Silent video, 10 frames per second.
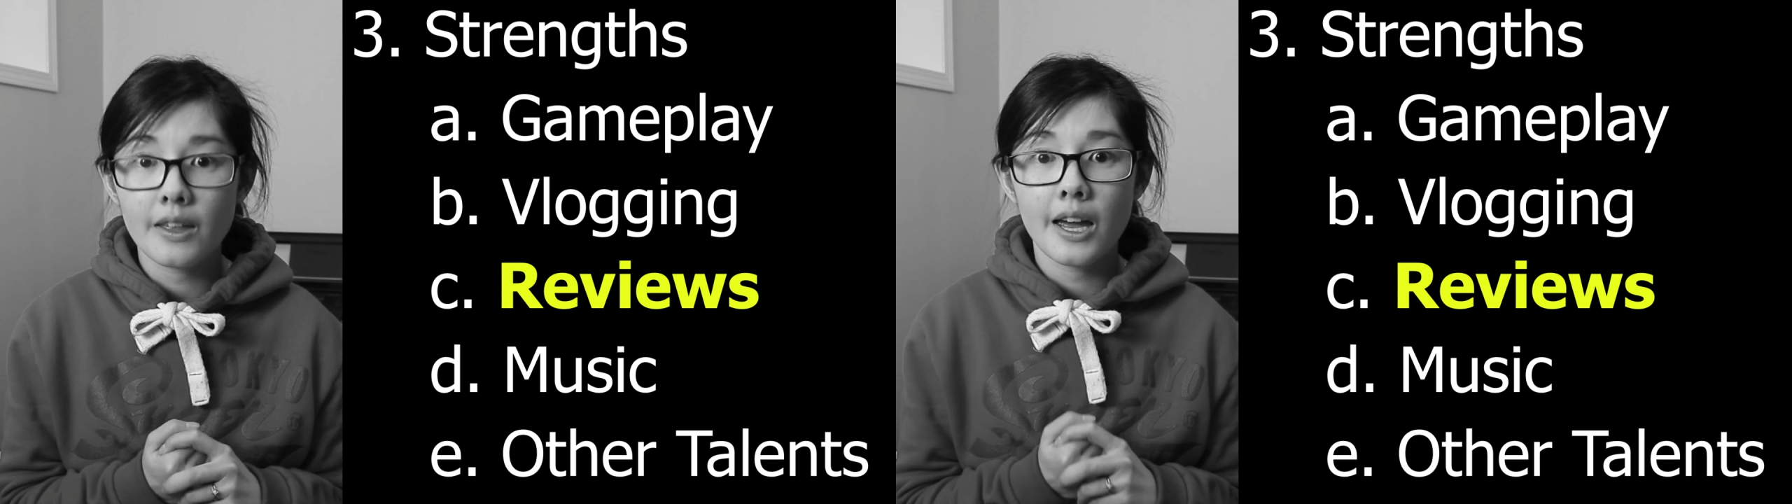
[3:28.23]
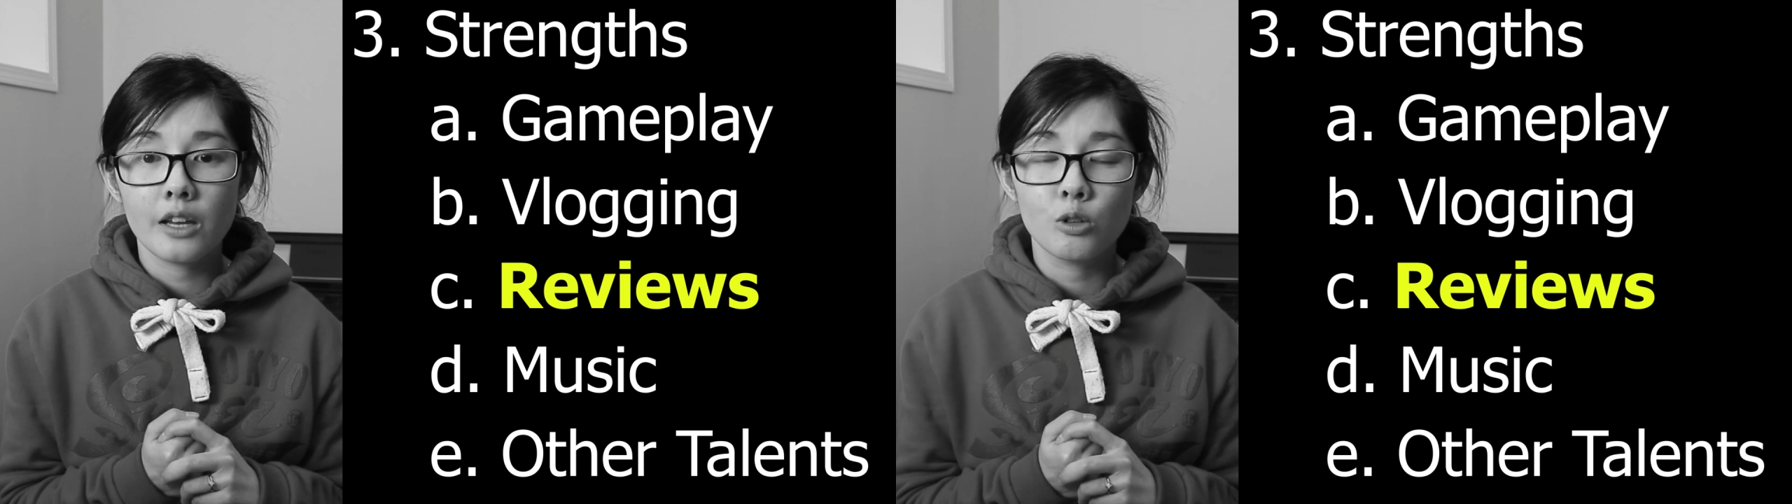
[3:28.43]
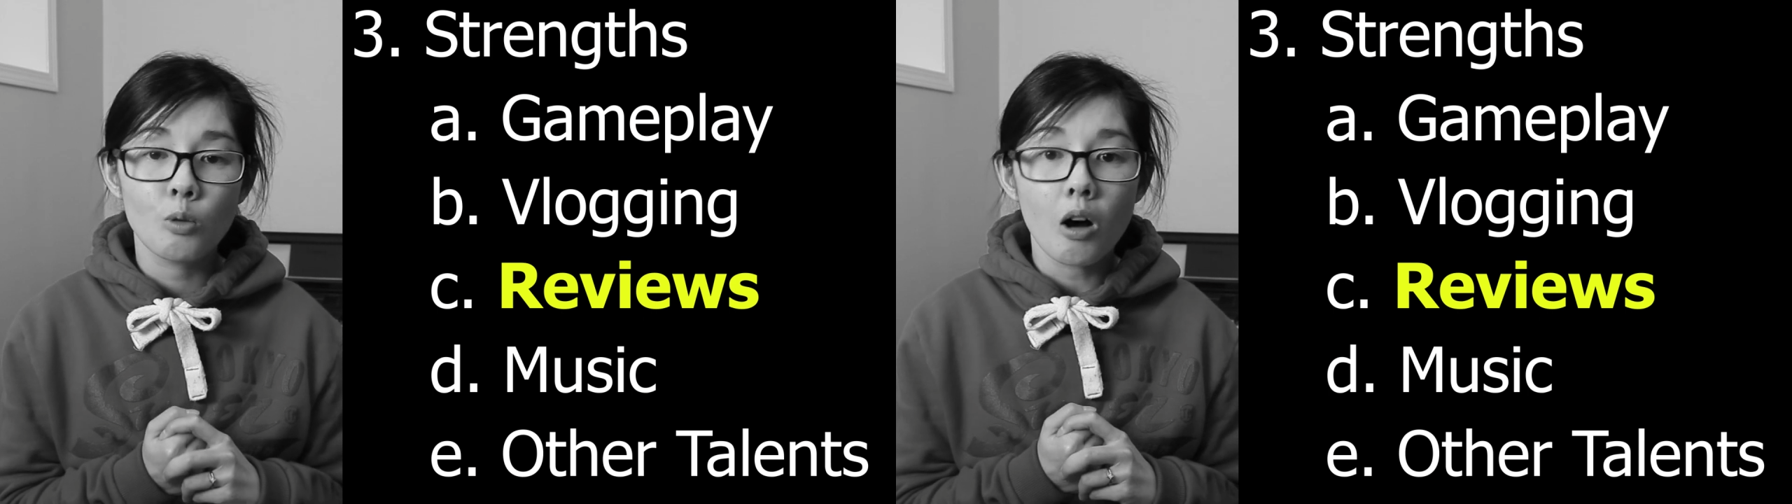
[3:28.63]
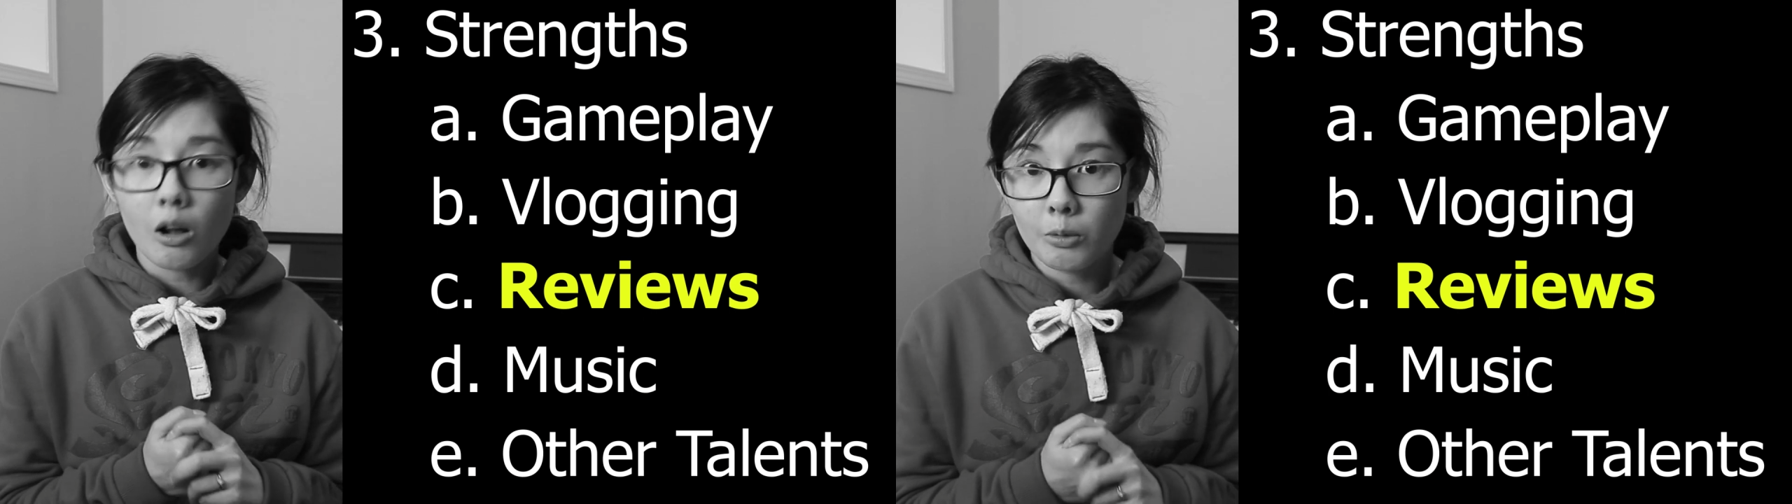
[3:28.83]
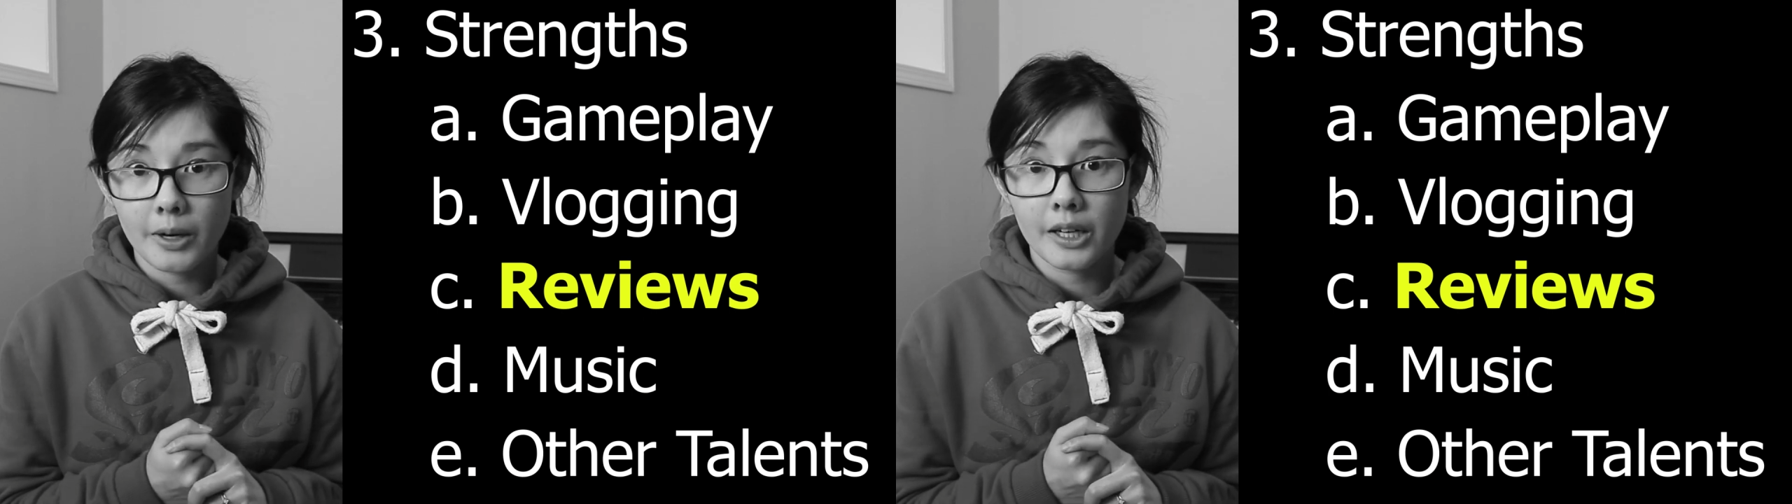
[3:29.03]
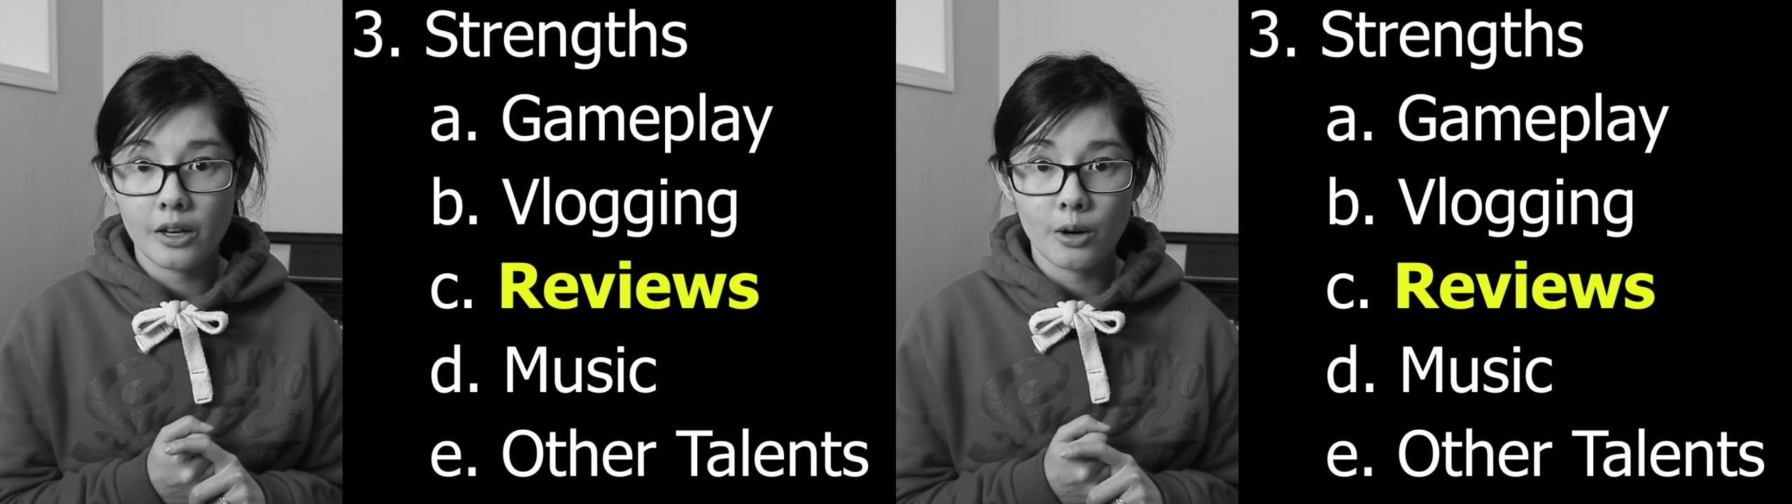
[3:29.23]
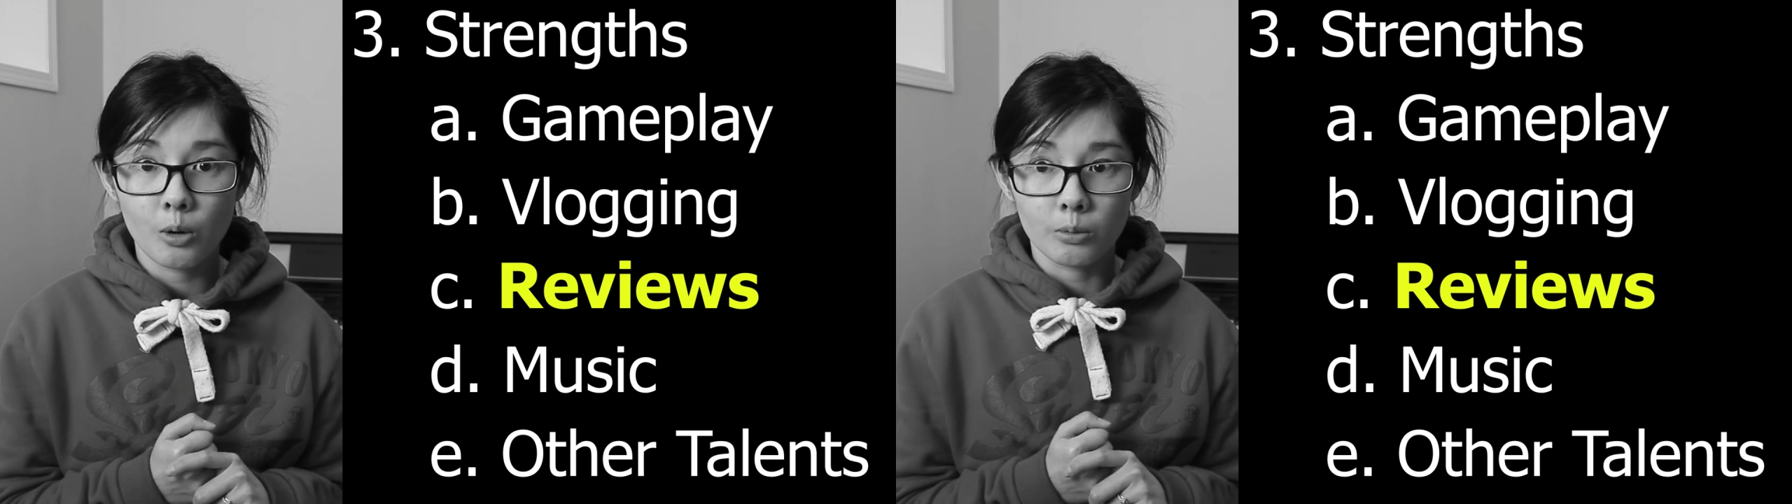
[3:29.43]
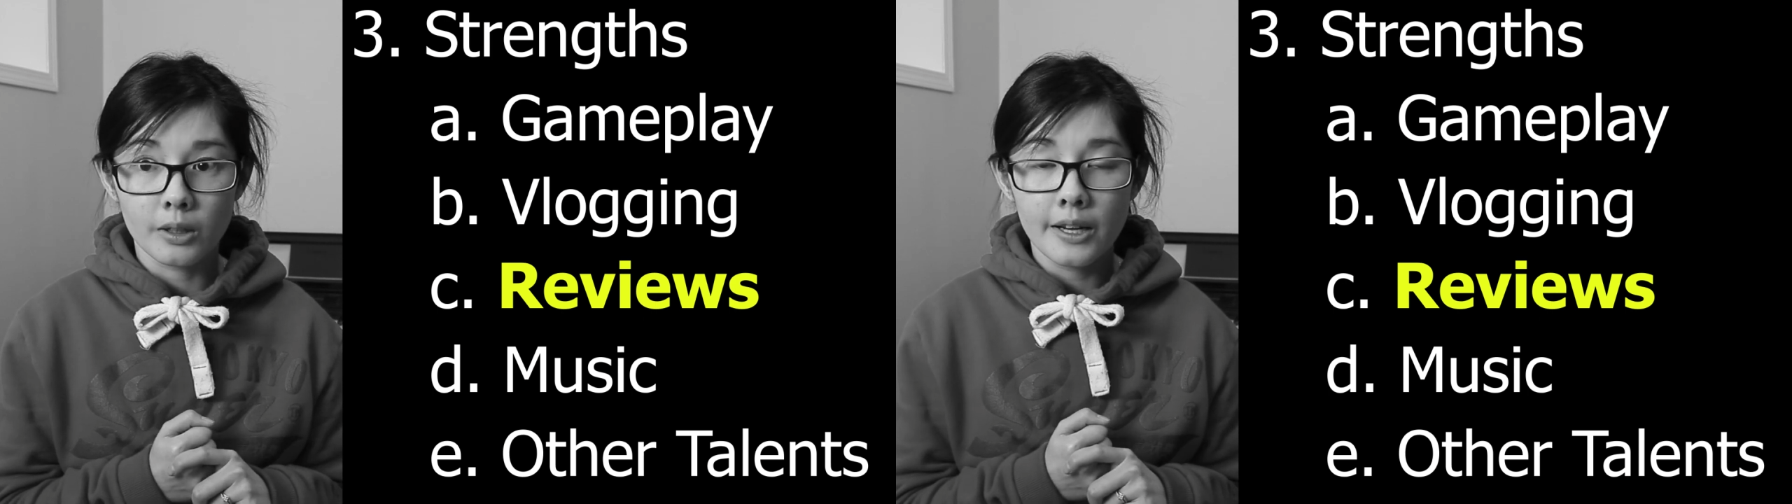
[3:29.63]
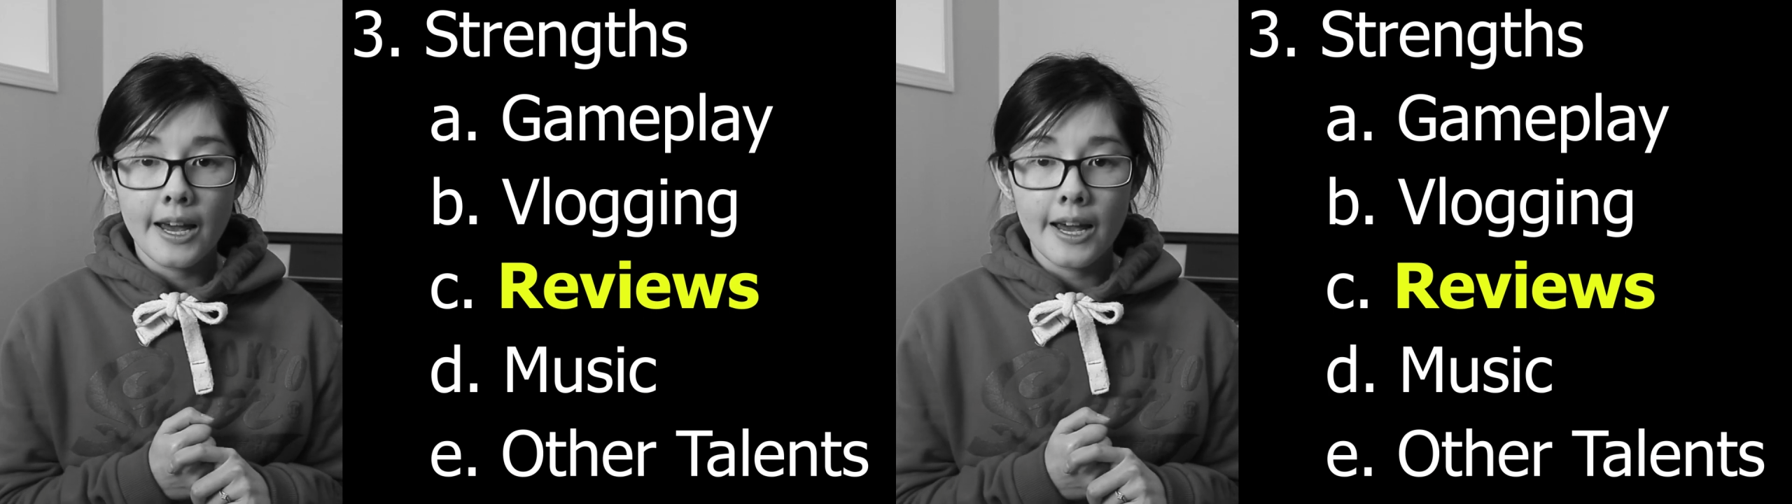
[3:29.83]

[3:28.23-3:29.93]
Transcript: that you already own.